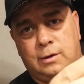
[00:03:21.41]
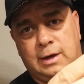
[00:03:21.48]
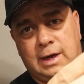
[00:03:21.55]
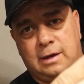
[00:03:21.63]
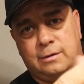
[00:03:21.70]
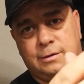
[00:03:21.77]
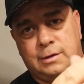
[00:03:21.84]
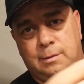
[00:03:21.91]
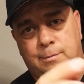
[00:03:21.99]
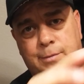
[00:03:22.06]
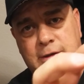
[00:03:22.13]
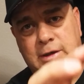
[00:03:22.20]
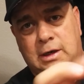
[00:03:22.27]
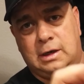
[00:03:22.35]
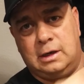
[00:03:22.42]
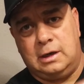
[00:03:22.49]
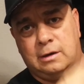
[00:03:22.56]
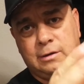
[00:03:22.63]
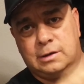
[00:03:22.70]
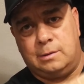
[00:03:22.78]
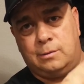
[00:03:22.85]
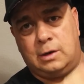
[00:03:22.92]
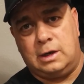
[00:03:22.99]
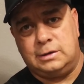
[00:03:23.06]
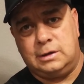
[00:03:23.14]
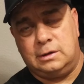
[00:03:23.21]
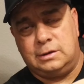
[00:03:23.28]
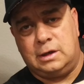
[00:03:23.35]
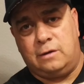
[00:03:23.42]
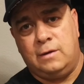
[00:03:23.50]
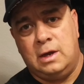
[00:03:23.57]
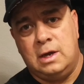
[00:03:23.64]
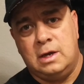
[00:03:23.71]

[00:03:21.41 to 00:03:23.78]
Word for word: It had some patina and some rust and stuff.